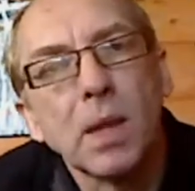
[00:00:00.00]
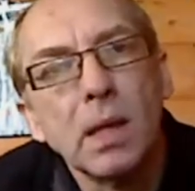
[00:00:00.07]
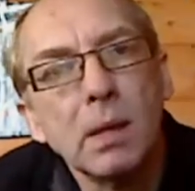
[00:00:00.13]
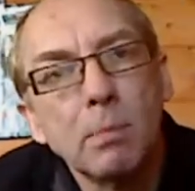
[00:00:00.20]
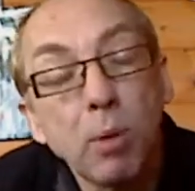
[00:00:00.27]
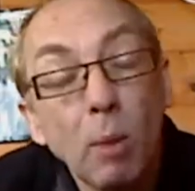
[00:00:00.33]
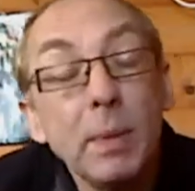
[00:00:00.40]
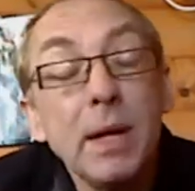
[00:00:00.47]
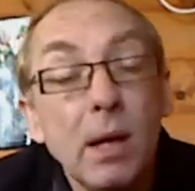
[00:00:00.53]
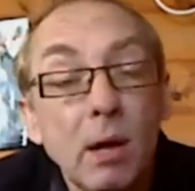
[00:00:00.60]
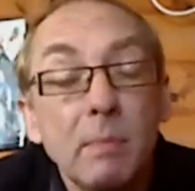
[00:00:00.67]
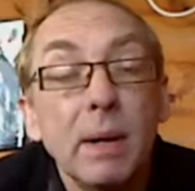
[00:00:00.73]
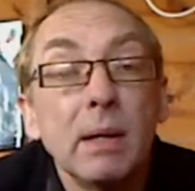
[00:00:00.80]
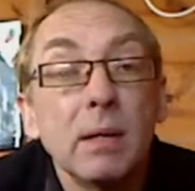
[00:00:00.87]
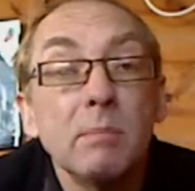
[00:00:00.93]
You probably know
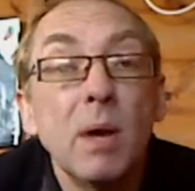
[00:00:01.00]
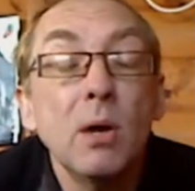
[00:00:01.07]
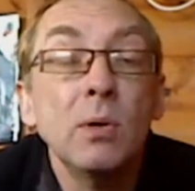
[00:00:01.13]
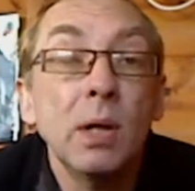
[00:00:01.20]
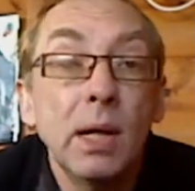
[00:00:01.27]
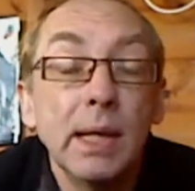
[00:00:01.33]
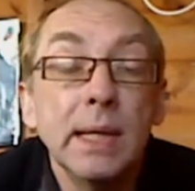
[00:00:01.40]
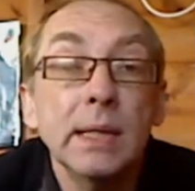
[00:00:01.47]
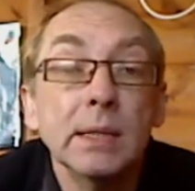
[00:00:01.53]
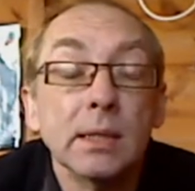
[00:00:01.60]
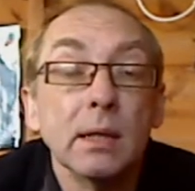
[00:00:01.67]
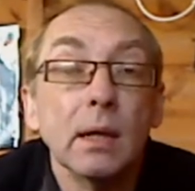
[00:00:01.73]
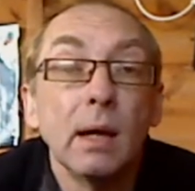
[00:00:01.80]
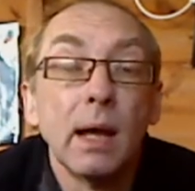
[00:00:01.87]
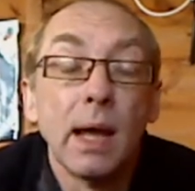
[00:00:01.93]
about the Mona
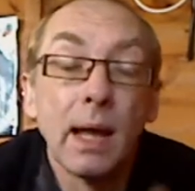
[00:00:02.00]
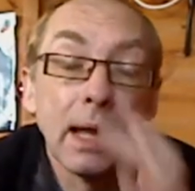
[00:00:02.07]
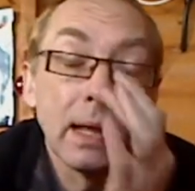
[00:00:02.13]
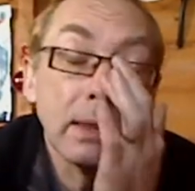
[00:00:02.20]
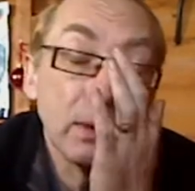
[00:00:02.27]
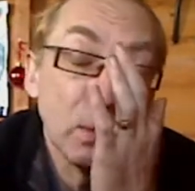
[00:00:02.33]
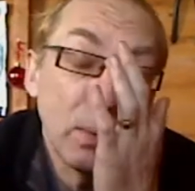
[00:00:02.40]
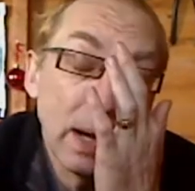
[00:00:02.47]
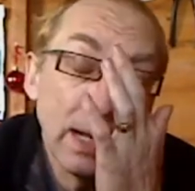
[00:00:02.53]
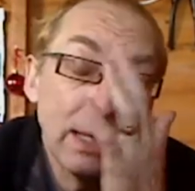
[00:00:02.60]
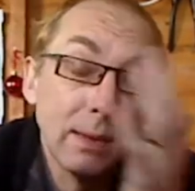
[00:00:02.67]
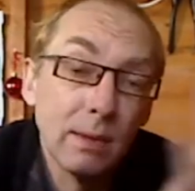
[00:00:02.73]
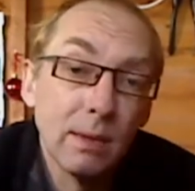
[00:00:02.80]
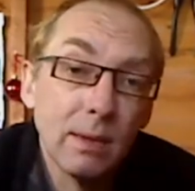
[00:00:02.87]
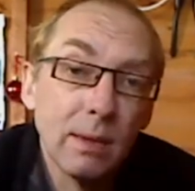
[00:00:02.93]
Lisa and the
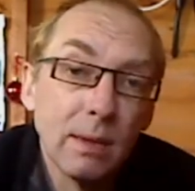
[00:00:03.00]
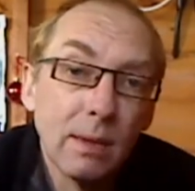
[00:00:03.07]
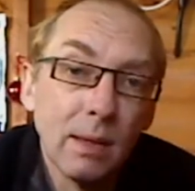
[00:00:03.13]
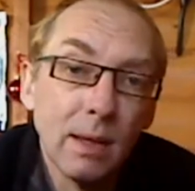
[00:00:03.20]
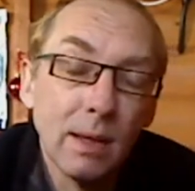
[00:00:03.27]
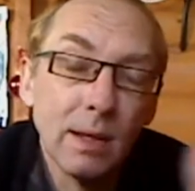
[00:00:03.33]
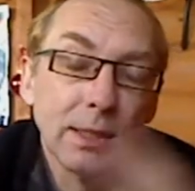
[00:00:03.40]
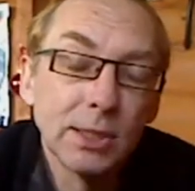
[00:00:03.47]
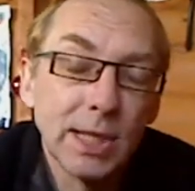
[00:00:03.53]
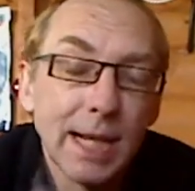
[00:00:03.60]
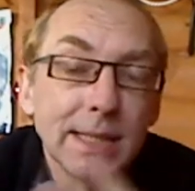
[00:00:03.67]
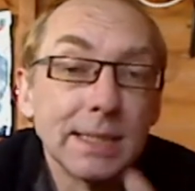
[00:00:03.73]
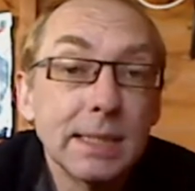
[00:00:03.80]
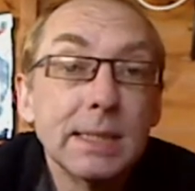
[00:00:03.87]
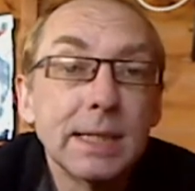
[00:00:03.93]
way that she
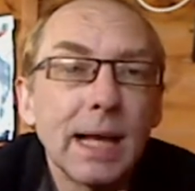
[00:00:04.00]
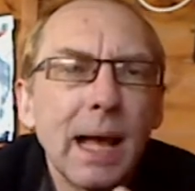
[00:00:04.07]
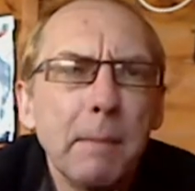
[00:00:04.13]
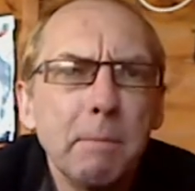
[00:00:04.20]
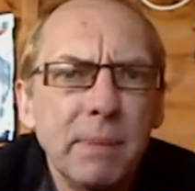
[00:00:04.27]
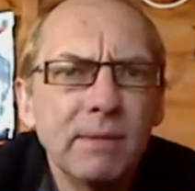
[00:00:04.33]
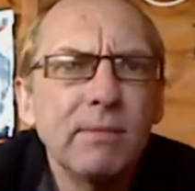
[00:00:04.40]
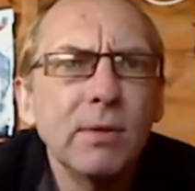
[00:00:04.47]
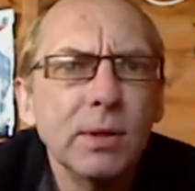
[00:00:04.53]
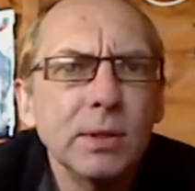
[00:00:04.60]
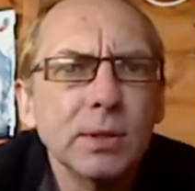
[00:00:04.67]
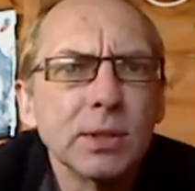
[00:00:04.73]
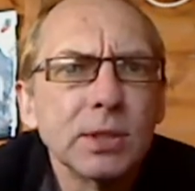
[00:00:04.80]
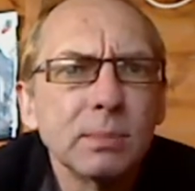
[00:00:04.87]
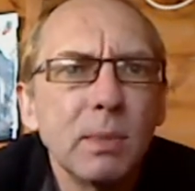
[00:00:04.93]
has this
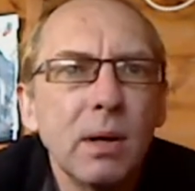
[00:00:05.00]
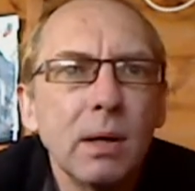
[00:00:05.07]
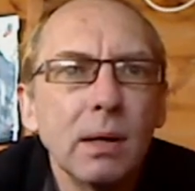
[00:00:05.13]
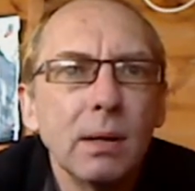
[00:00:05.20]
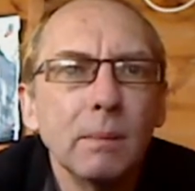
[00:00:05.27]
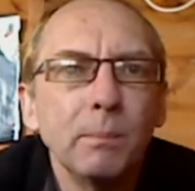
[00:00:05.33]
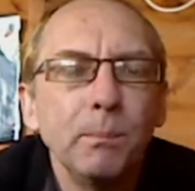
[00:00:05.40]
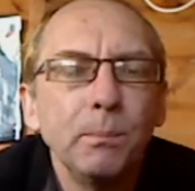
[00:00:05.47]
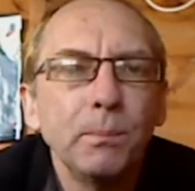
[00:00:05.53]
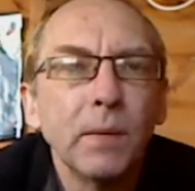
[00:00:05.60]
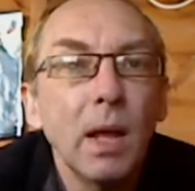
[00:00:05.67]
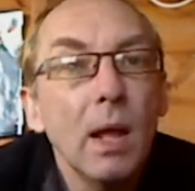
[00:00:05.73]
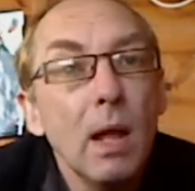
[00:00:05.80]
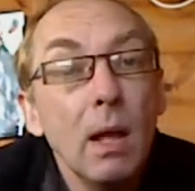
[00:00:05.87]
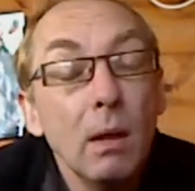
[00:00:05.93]
ambivalent smile.
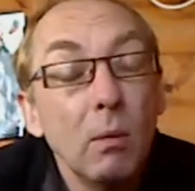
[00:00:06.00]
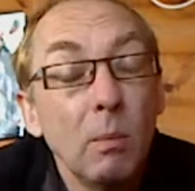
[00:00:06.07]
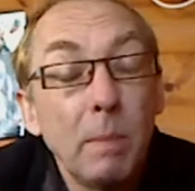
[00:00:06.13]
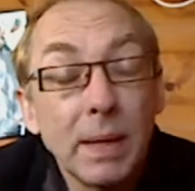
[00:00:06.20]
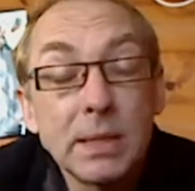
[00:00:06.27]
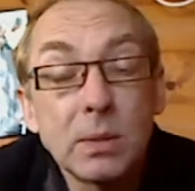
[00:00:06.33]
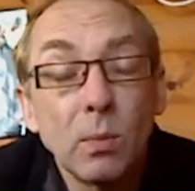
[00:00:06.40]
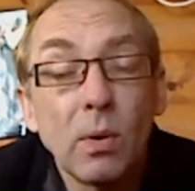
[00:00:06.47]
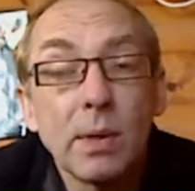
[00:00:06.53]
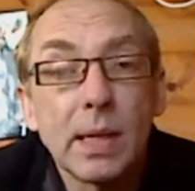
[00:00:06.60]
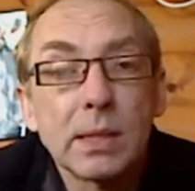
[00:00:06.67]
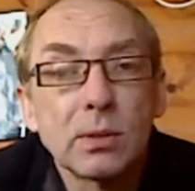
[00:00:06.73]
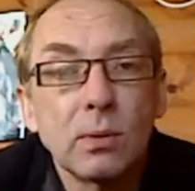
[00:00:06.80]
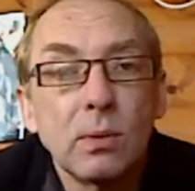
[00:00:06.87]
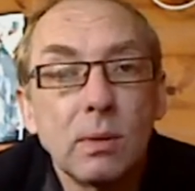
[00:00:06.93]
Well, basically what
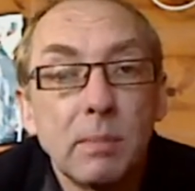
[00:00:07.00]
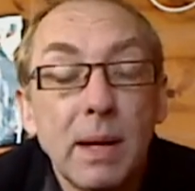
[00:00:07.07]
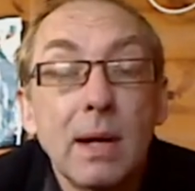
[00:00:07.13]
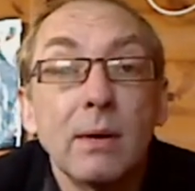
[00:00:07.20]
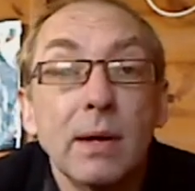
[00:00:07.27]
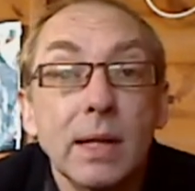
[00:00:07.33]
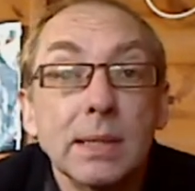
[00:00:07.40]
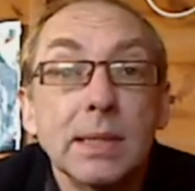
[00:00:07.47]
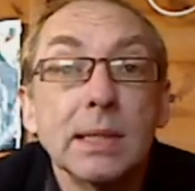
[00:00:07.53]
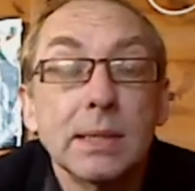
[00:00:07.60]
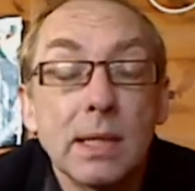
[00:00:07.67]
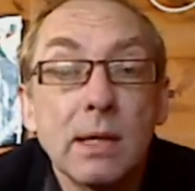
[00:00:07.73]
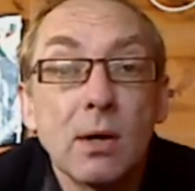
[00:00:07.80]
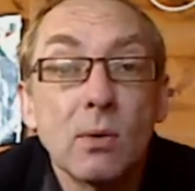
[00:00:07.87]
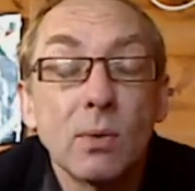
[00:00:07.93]
that's all about is it's
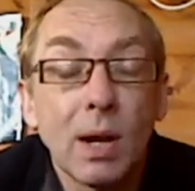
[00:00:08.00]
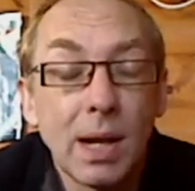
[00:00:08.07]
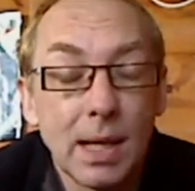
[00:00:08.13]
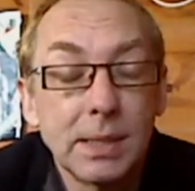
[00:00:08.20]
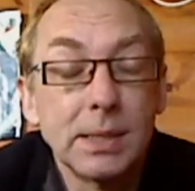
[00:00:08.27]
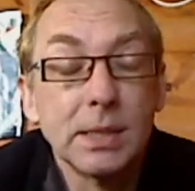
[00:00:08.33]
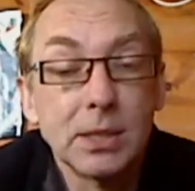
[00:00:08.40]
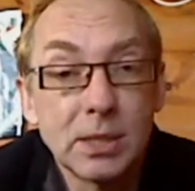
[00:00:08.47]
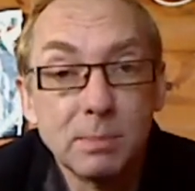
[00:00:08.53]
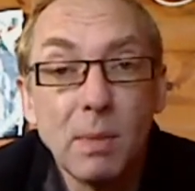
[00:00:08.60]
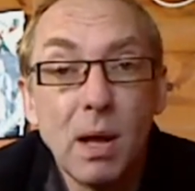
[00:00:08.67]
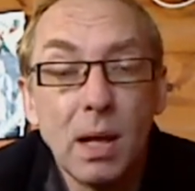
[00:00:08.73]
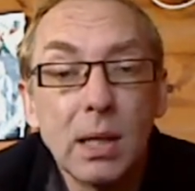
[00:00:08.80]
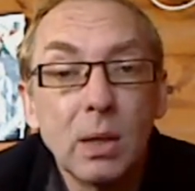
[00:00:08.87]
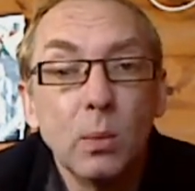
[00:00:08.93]
the old classic
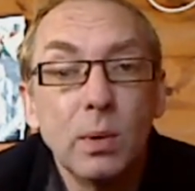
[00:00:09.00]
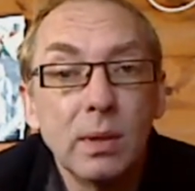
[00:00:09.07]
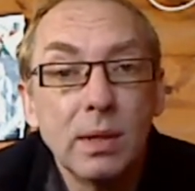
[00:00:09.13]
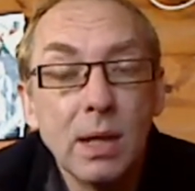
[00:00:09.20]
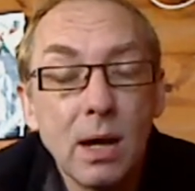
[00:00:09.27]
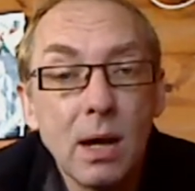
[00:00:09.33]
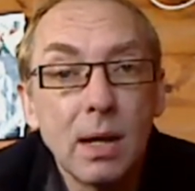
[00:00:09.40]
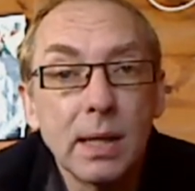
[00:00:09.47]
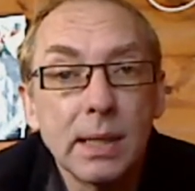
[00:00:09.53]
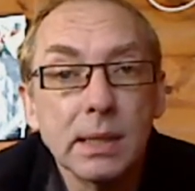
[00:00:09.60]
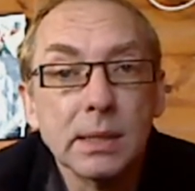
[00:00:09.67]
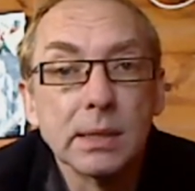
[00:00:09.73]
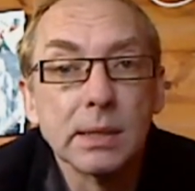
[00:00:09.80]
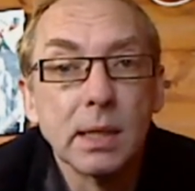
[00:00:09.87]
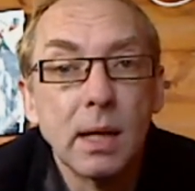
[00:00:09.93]
smiling with the
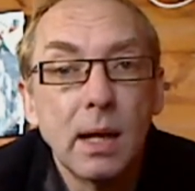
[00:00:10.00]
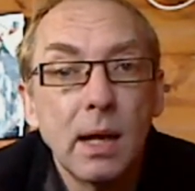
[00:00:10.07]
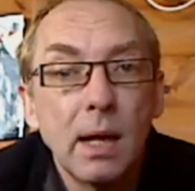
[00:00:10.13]
eyes.